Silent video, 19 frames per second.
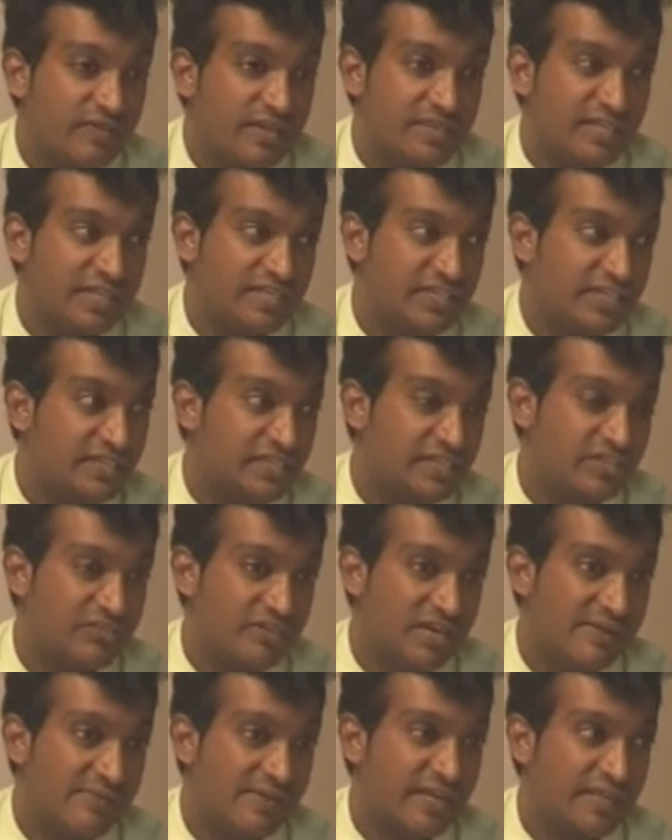it's actually
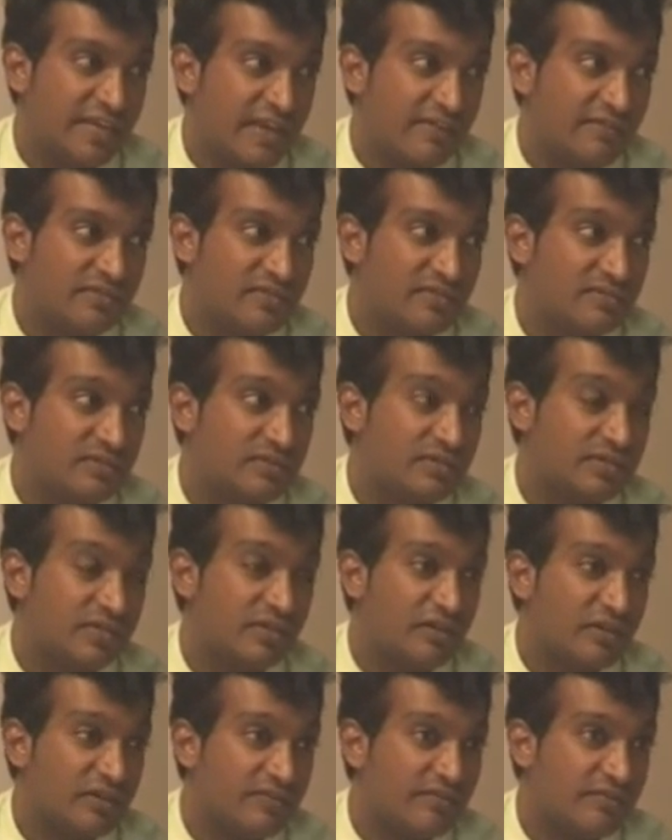extremely comfortable. A
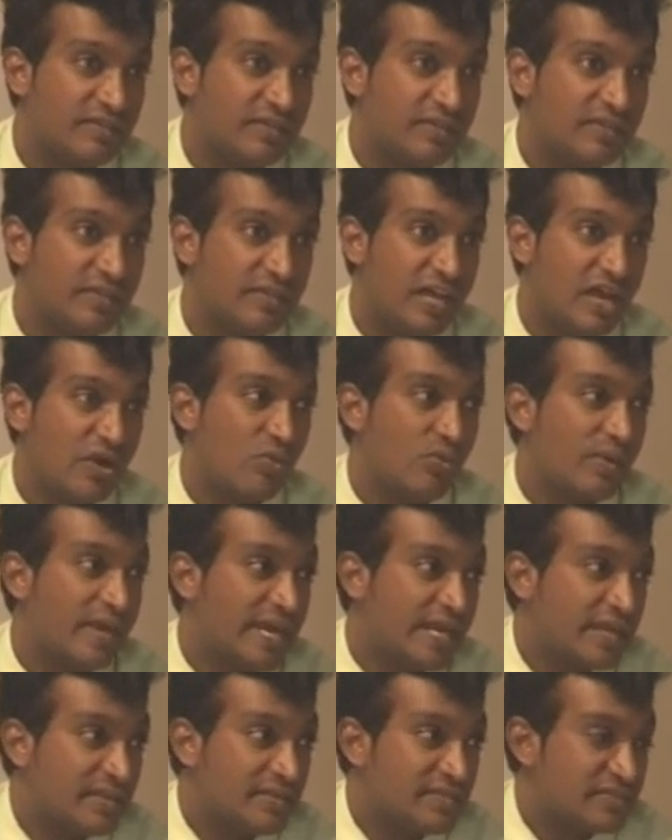lot of the
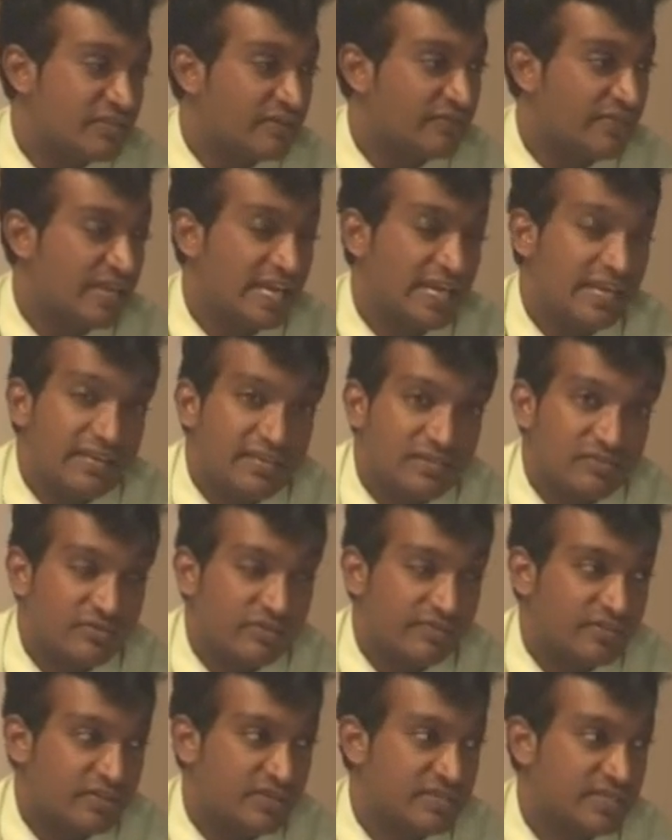awareness of any sort
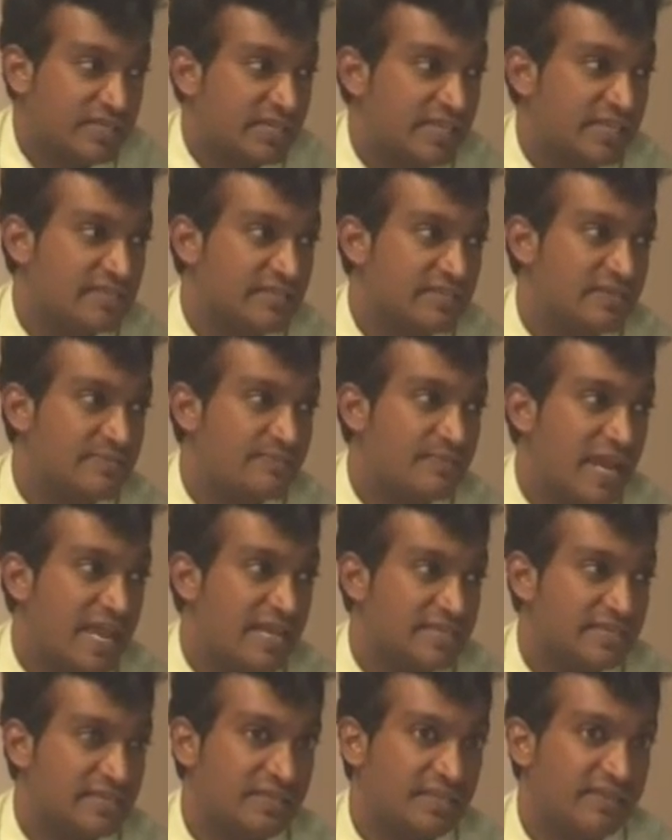of contact lens is
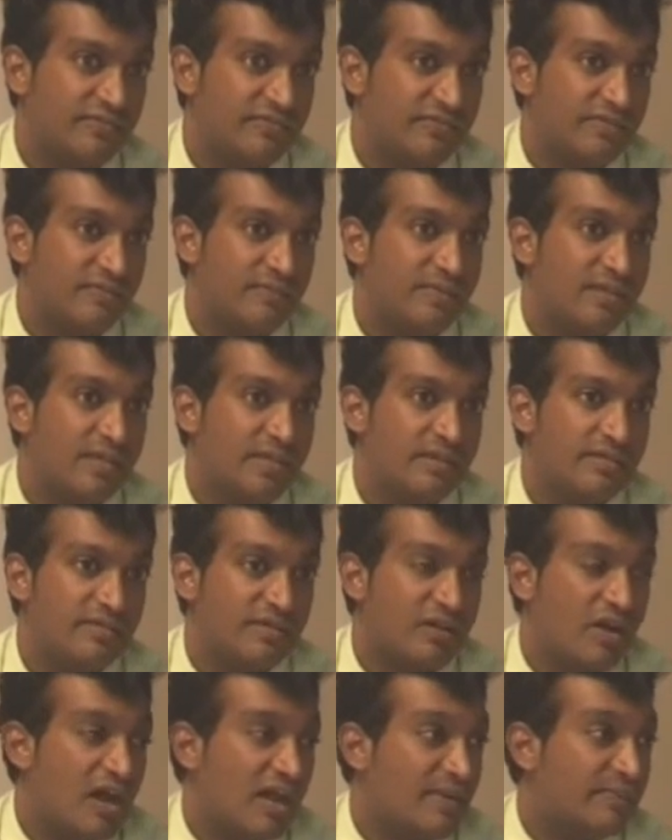basically from
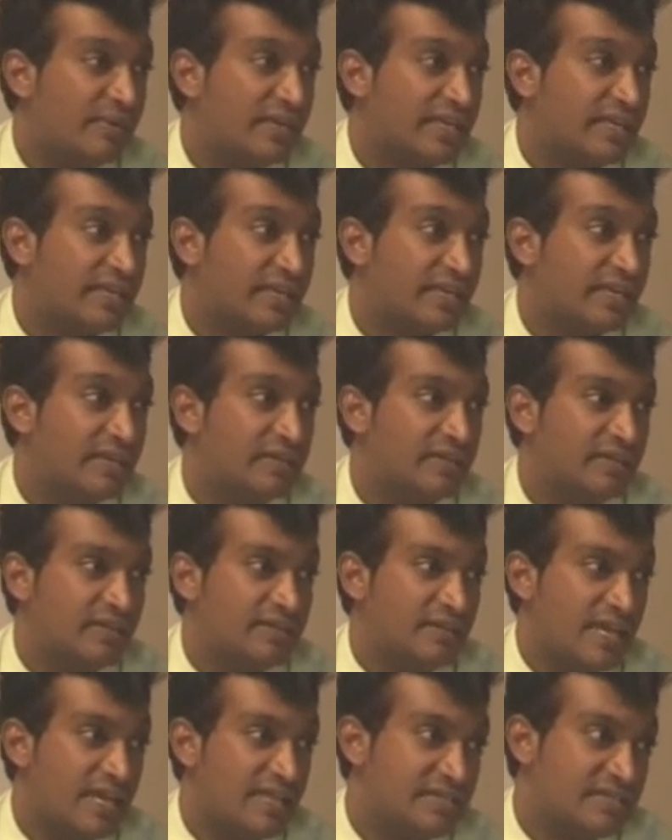the eye blinking.
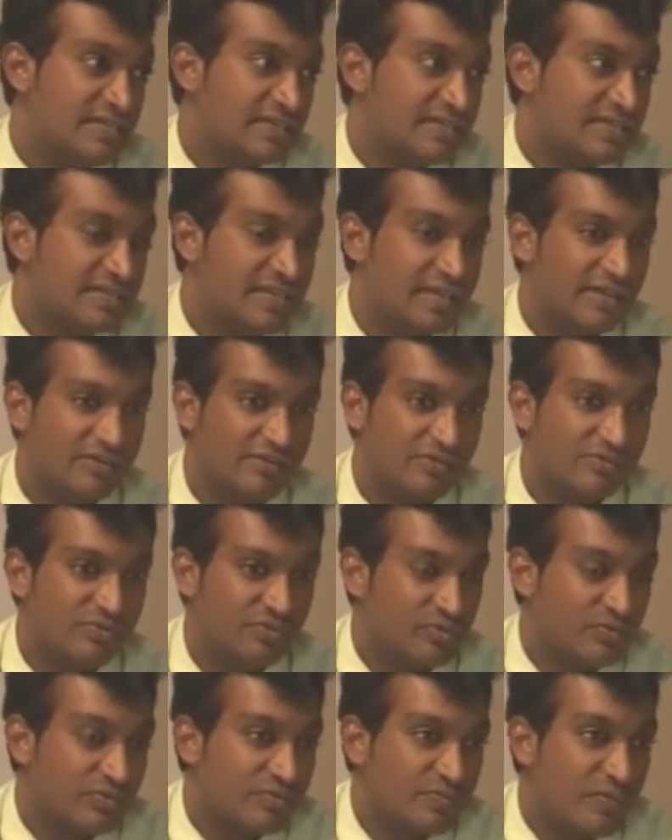As you can tell,
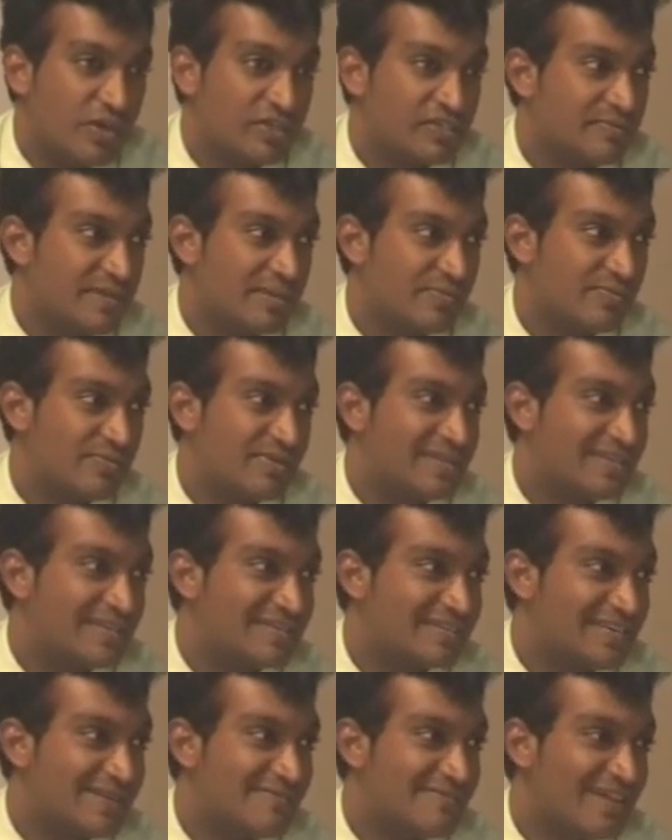most people when they
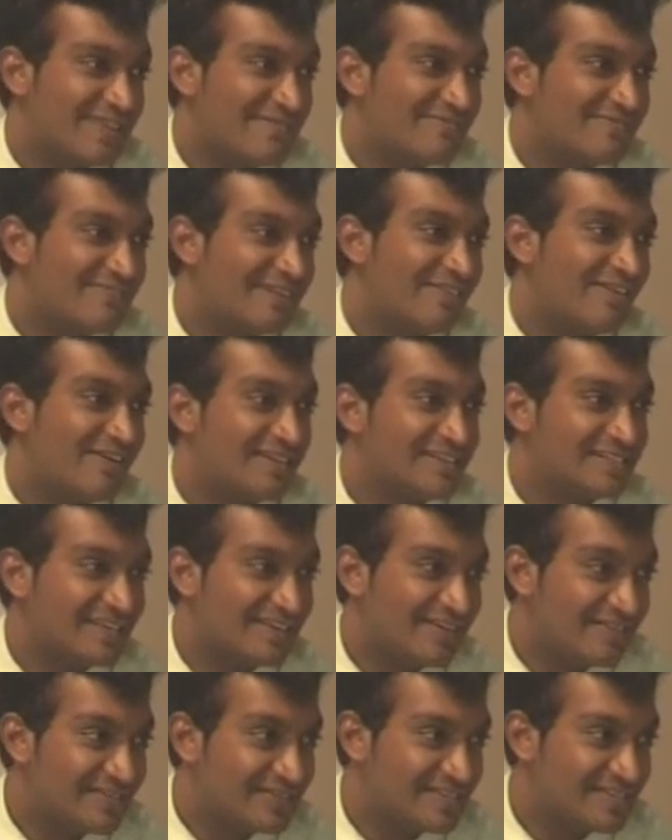sleep have their eyes
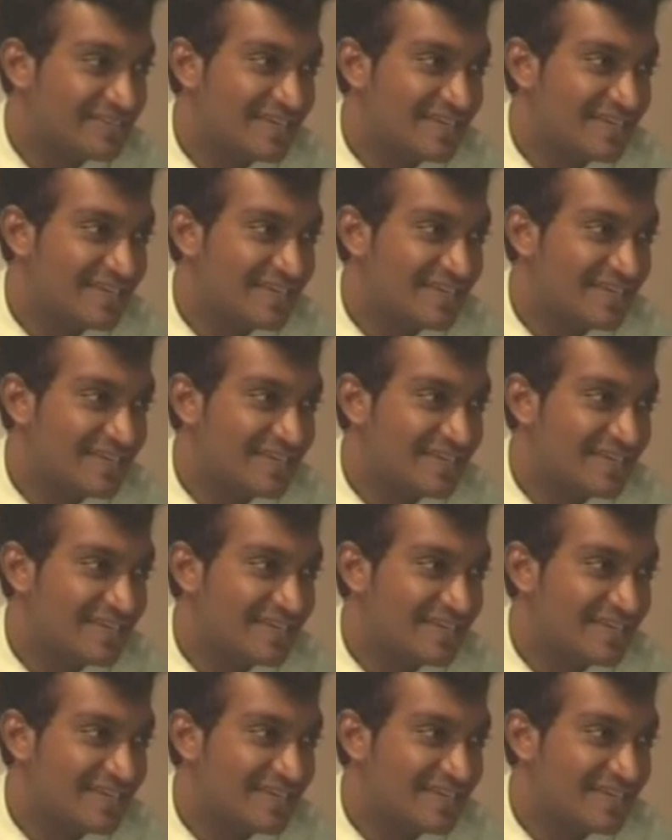closed.